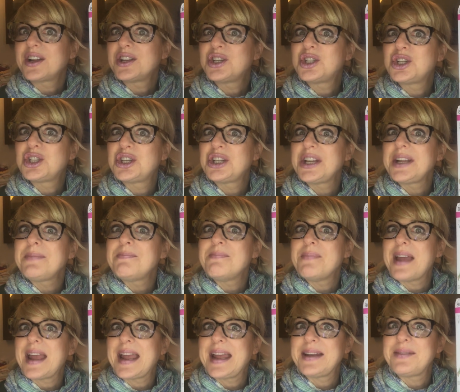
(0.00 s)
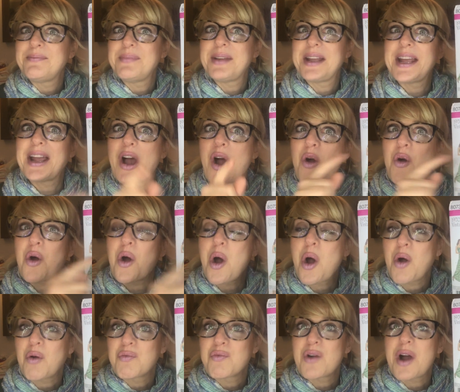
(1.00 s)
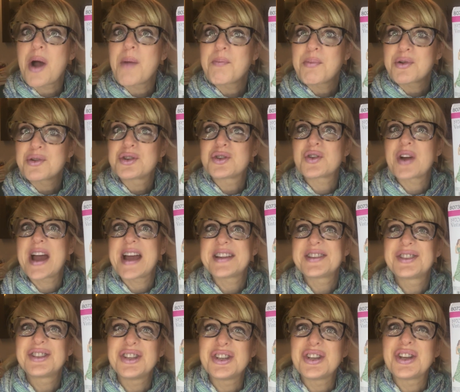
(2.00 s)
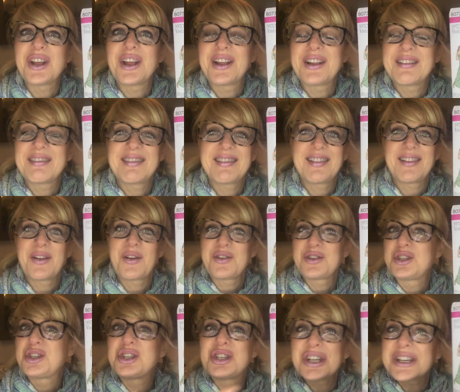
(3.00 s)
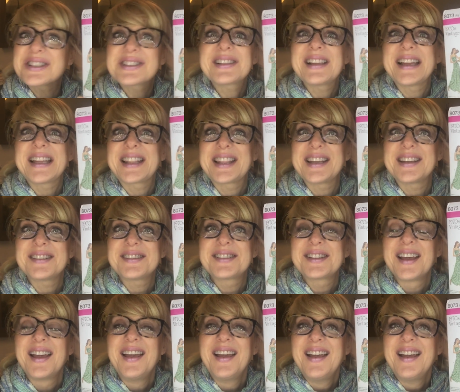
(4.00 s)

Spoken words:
and she made me a romper dress just like this.